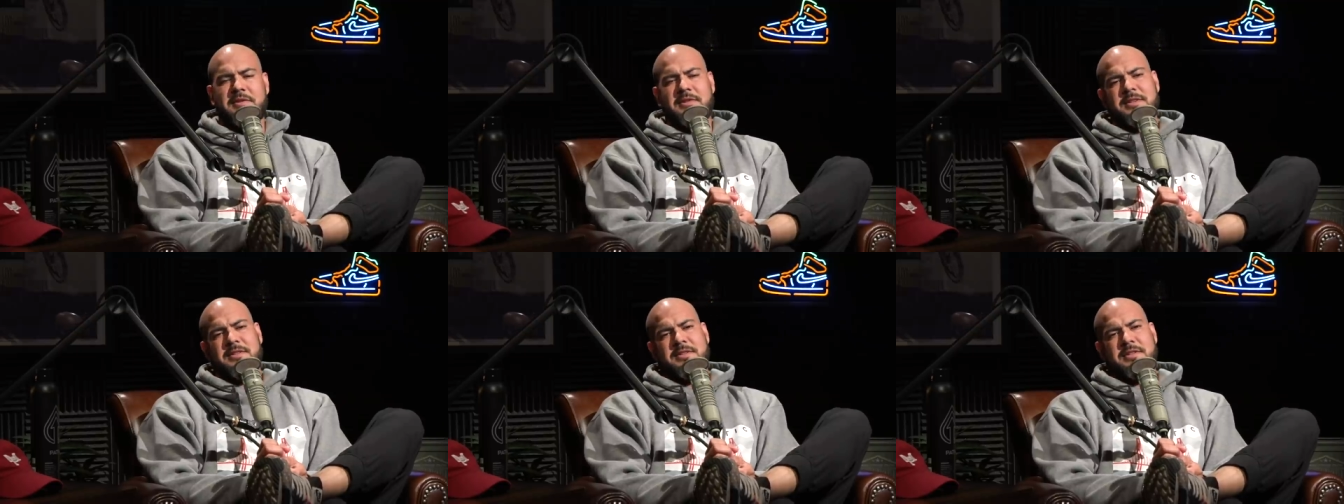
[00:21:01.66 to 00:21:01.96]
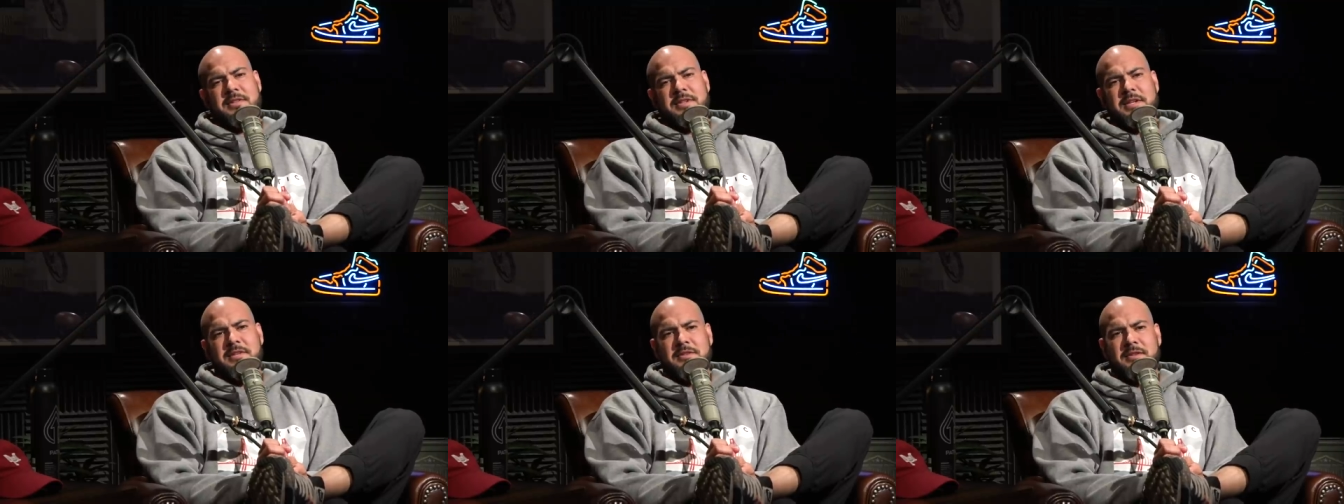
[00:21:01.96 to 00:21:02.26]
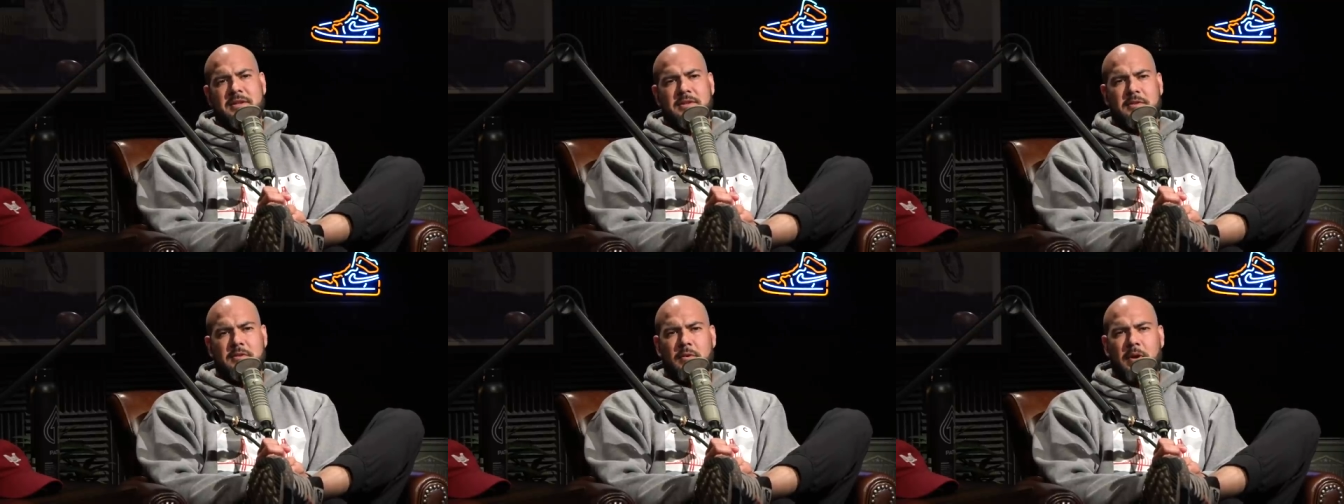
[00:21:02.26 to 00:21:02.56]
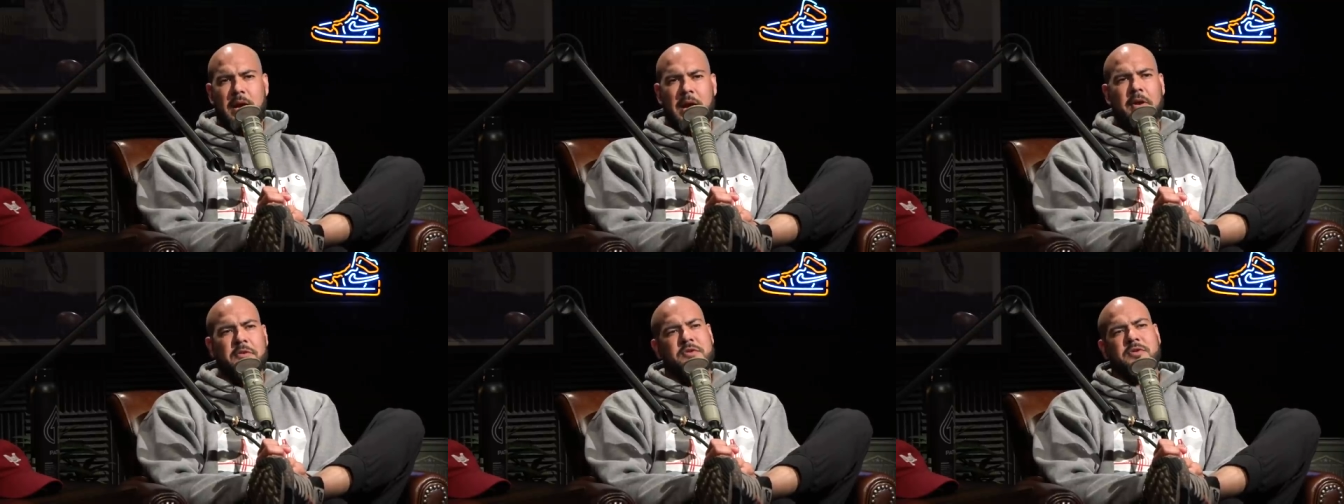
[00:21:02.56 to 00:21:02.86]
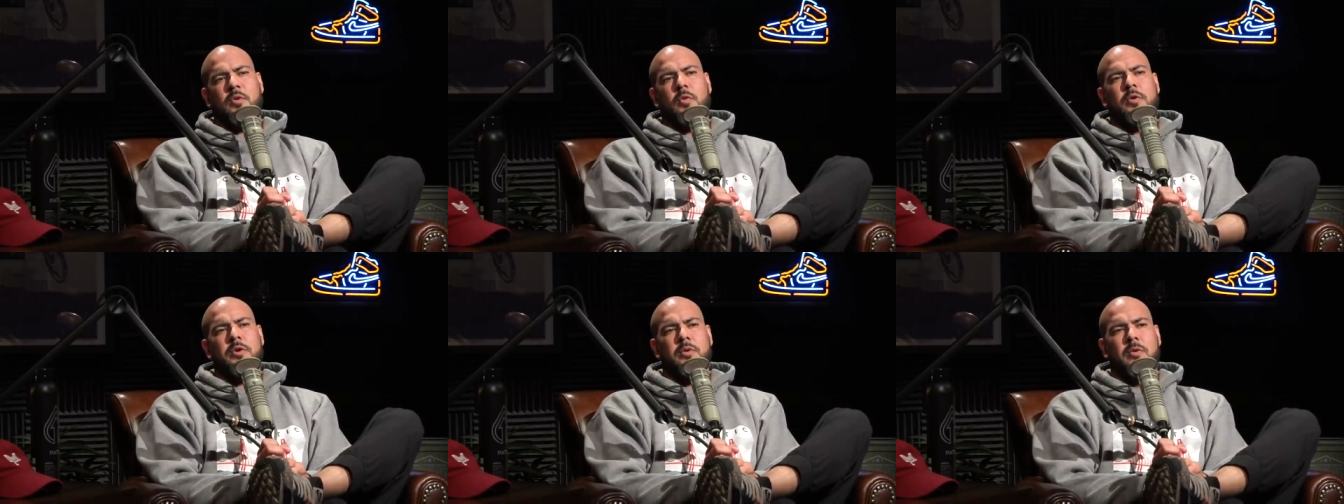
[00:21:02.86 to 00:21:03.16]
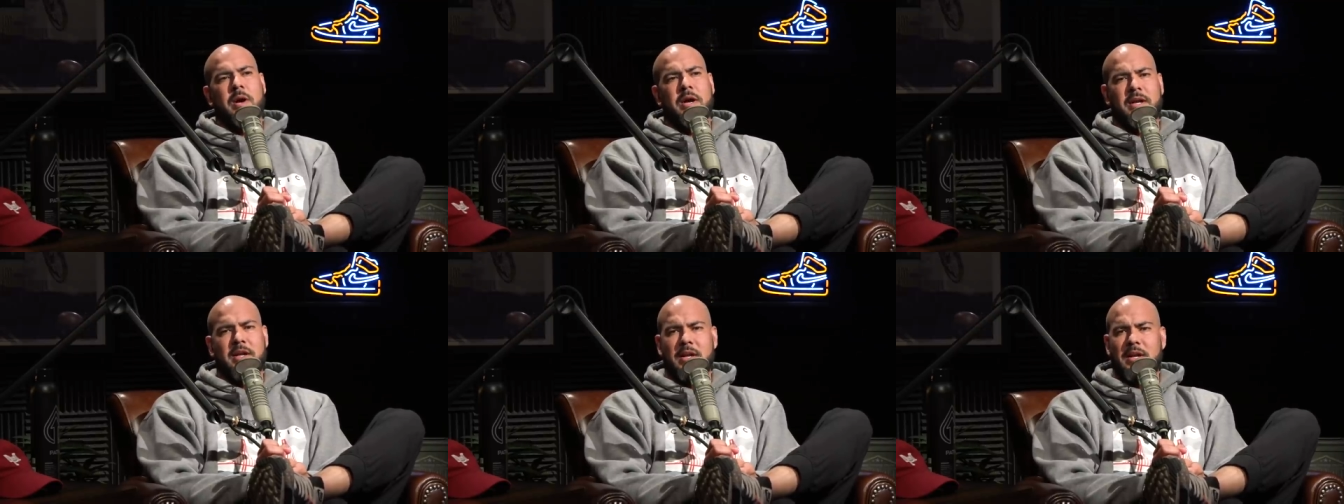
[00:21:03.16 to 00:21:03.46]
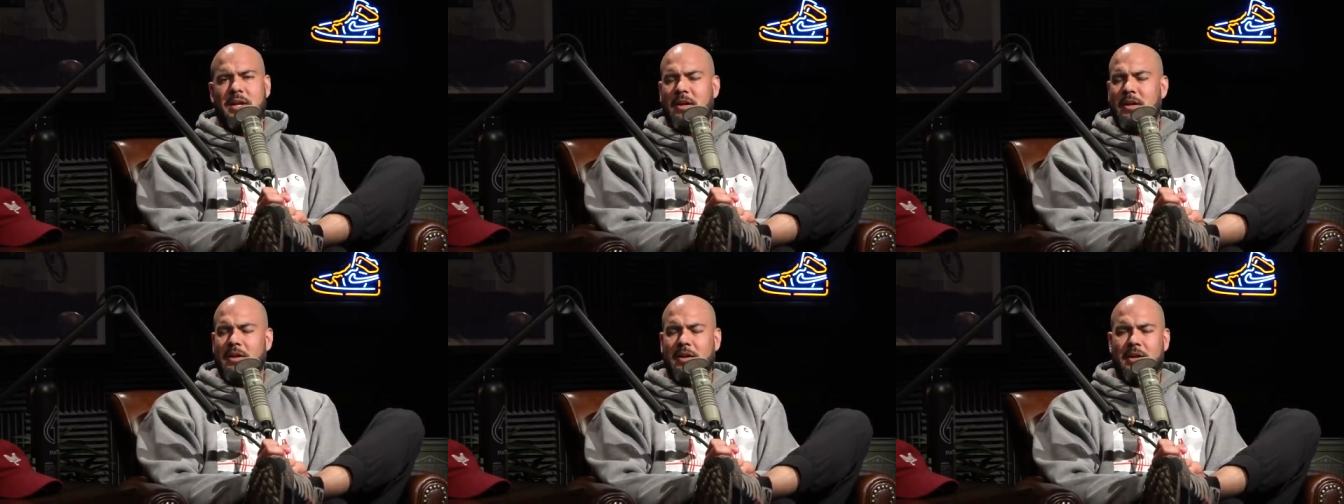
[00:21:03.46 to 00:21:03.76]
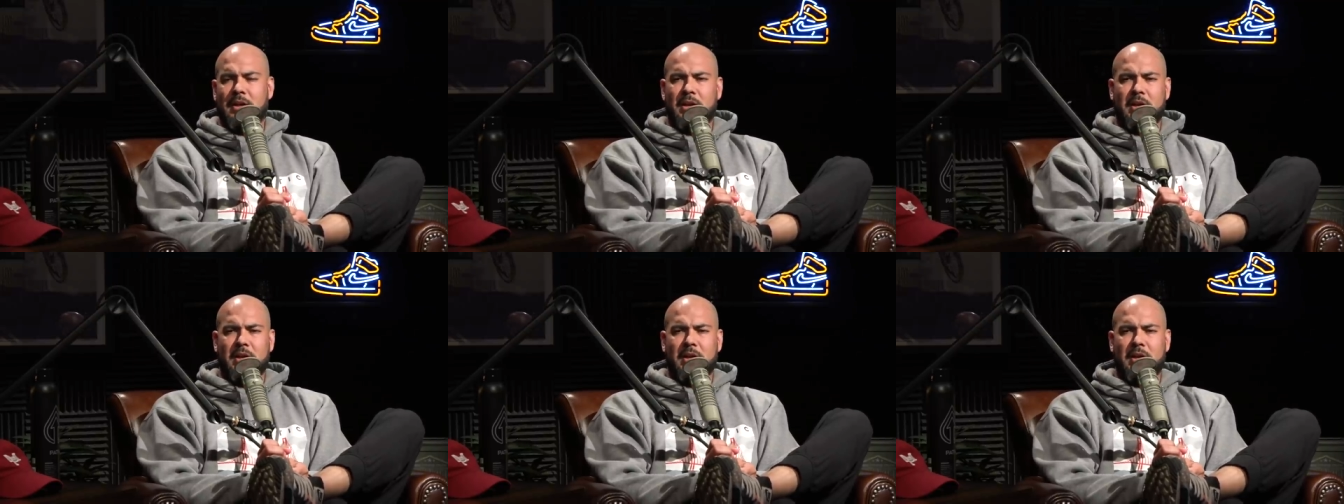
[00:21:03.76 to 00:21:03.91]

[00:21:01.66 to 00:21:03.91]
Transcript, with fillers: at this intensity, how sore do I get?